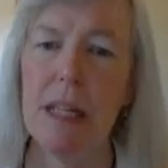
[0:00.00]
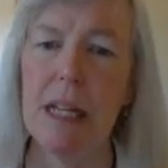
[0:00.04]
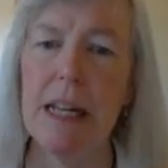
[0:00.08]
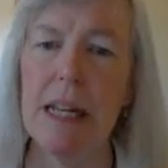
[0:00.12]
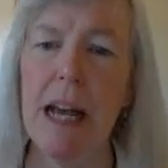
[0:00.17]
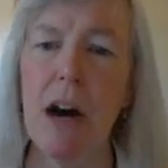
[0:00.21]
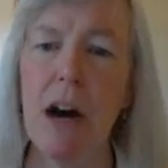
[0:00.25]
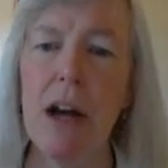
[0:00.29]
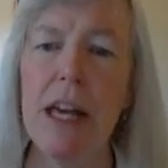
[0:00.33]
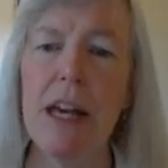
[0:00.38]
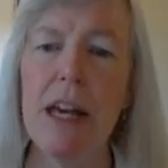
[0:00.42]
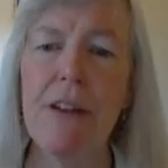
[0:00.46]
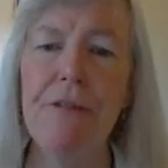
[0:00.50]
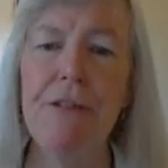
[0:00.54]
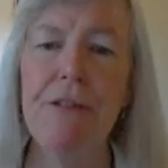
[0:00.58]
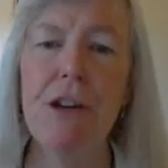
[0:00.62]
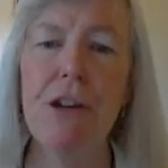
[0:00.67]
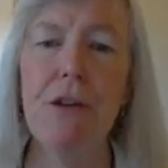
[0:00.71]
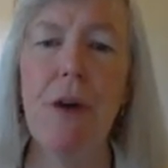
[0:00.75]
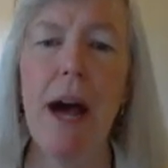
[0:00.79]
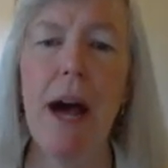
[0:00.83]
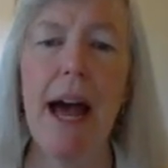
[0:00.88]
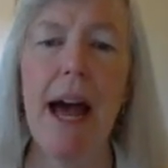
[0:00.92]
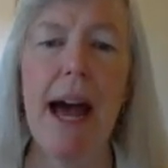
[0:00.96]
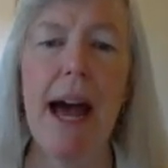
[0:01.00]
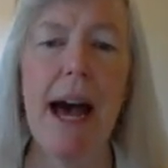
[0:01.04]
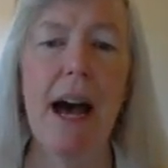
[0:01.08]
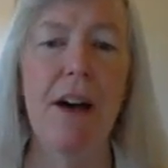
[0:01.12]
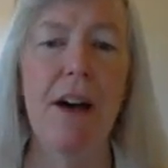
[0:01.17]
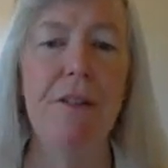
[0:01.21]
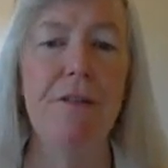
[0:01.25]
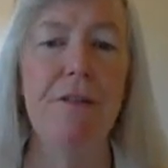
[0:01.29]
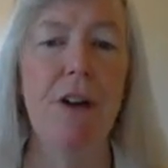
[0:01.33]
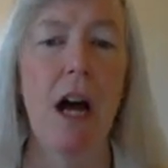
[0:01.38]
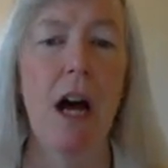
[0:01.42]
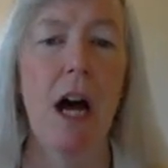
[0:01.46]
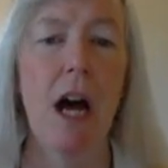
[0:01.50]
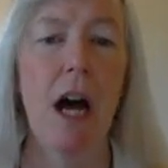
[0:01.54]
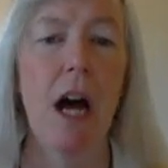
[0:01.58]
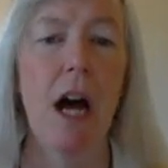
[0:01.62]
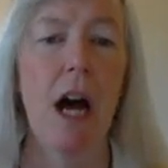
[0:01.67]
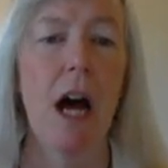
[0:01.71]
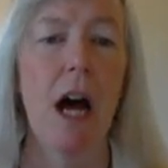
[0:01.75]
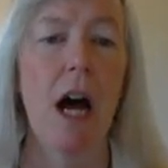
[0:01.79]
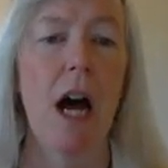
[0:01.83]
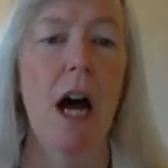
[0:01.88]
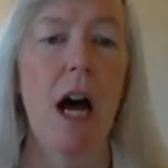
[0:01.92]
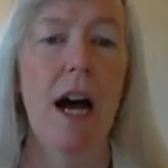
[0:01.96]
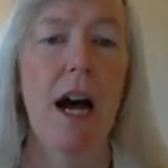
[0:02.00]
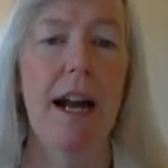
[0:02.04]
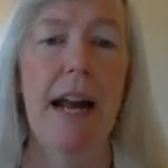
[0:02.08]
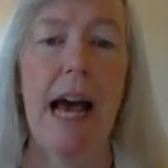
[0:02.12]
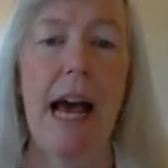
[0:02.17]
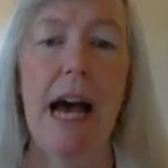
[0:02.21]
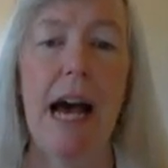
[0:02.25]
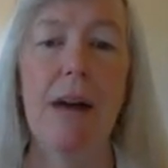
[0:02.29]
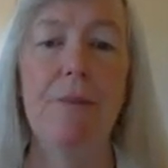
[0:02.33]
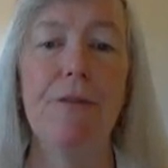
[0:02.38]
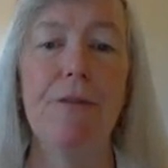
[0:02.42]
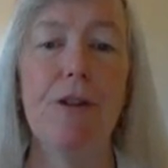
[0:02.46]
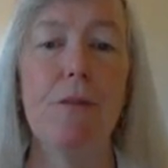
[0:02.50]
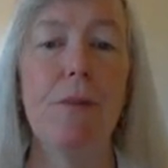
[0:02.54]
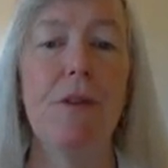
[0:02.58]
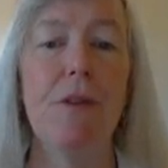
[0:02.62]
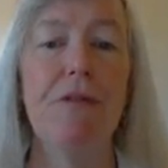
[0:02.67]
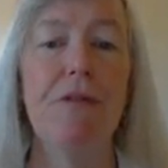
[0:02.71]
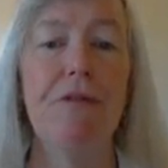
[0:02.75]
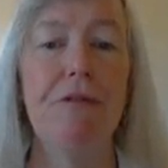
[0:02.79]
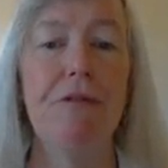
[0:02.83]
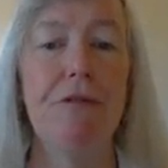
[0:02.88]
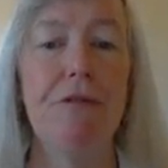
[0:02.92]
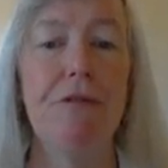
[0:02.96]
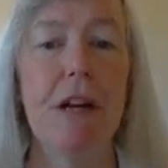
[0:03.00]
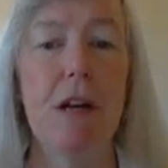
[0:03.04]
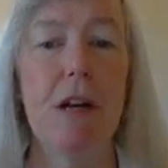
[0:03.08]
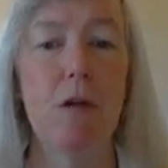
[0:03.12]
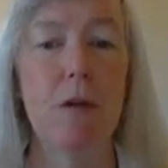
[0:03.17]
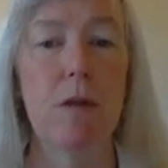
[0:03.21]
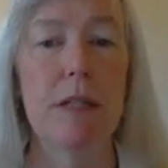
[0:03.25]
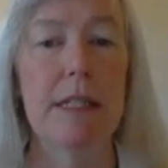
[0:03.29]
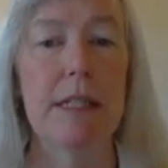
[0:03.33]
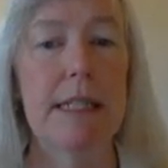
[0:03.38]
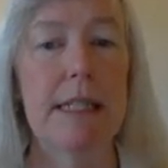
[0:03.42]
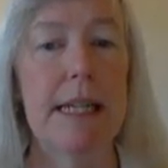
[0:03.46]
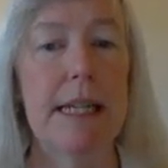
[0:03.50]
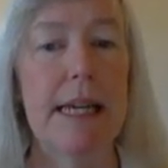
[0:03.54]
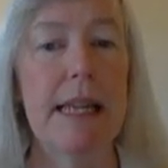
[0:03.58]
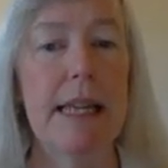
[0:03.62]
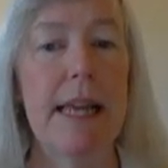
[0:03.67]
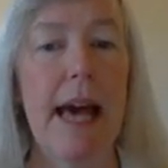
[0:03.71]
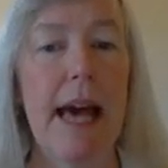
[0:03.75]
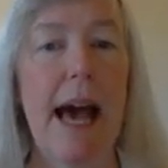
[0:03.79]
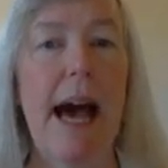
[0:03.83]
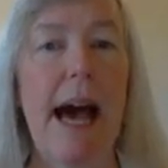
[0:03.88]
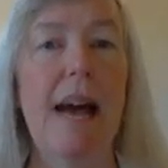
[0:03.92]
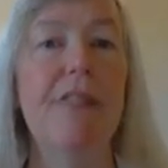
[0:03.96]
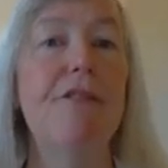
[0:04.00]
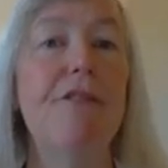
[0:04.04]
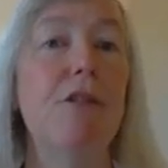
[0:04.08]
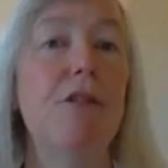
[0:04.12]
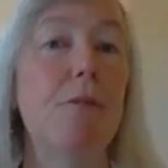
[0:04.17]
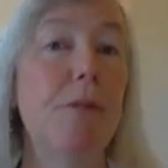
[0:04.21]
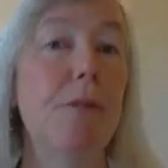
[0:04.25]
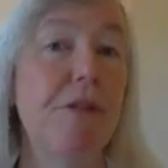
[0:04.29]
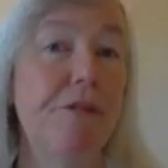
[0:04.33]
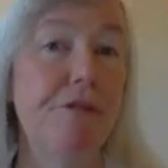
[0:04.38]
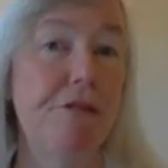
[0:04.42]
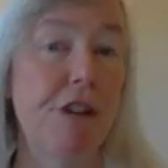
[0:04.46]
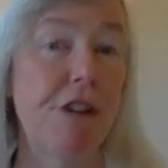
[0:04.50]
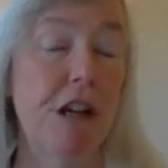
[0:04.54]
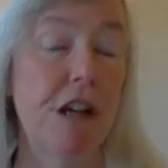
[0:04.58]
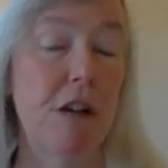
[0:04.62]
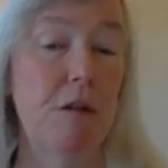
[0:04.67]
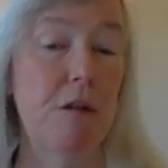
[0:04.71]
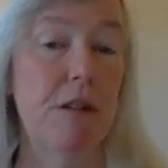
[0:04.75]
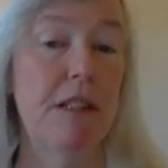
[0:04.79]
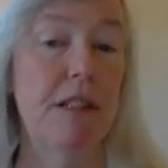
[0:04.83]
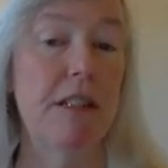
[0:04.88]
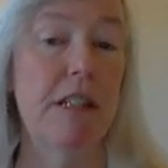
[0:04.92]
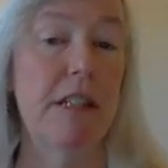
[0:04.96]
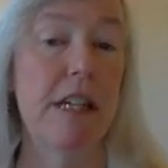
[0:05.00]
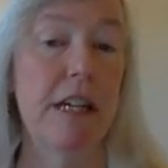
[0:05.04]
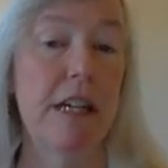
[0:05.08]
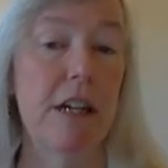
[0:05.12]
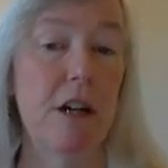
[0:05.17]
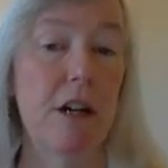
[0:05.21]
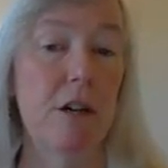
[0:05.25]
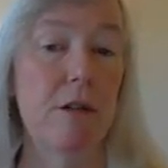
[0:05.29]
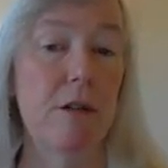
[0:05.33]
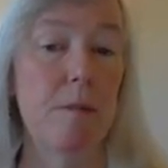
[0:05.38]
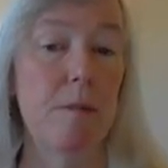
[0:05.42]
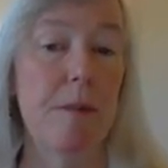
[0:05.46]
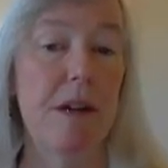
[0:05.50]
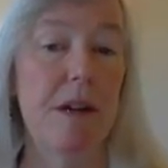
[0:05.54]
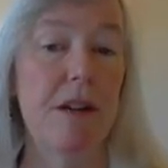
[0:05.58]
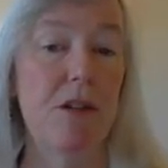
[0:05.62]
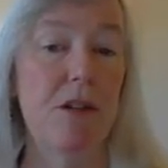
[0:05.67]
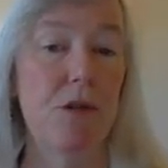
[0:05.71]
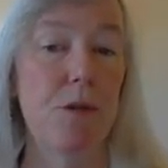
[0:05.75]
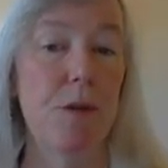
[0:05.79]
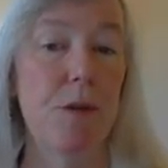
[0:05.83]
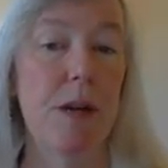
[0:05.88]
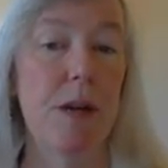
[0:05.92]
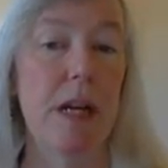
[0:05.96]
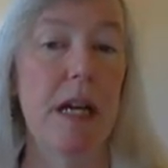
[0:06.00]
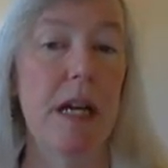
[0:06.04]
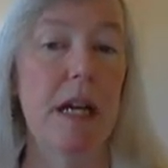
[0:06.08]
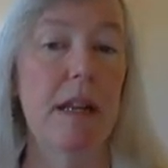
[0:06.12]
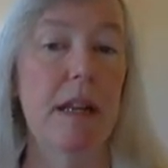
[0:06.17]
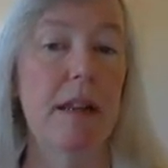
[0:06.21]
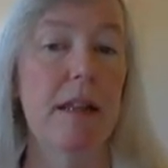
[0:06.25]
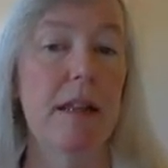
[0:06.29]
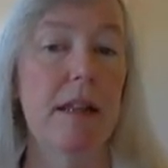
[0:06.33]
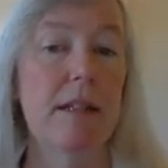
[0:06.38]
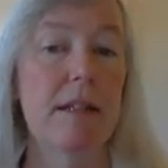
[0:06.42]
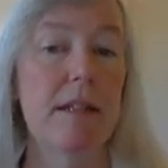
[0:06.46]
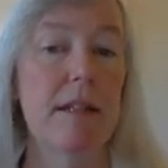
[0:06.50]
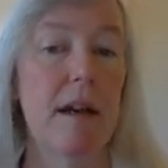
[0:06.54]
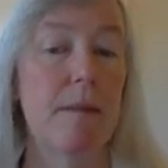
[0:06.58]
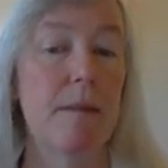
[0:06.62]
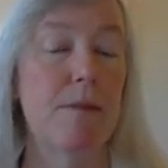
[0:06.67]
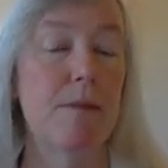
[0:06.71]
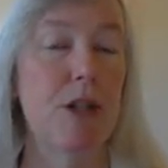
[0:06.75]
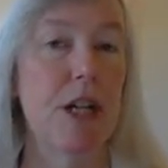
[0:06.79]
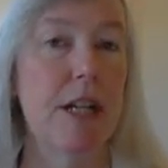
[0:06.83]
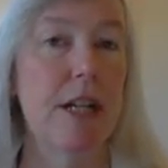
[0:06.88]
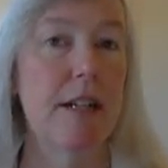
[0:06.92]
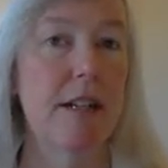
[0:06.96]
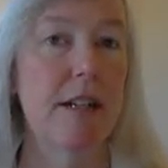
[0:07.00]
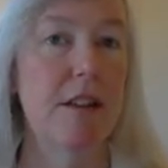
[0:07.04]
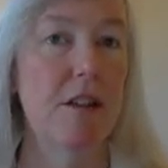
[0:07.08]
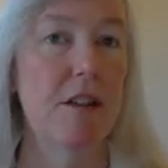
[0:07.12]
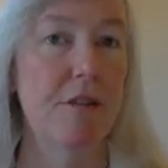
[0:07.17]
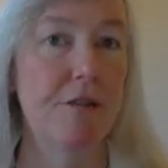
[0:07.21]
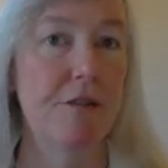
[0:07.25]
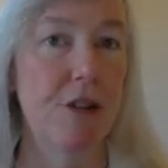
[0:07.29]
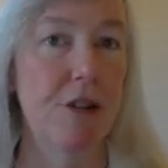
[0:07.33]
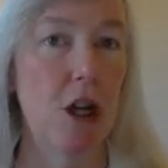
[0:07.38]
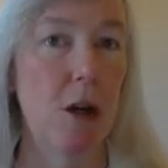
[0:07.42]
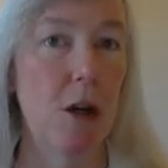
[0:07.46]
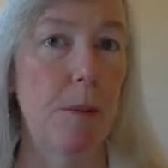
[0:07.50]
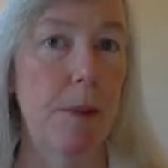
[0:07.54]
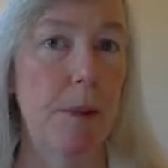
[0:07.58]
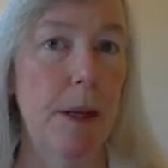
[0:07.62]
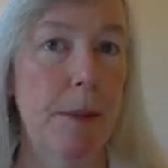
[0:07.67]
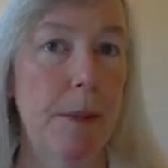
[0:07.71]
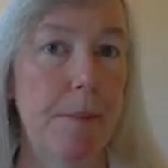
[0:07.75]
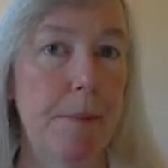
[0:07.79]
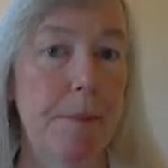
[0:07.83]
Now, if you have an adverb of frequency, the adverb of frequency goes between the subject and the verb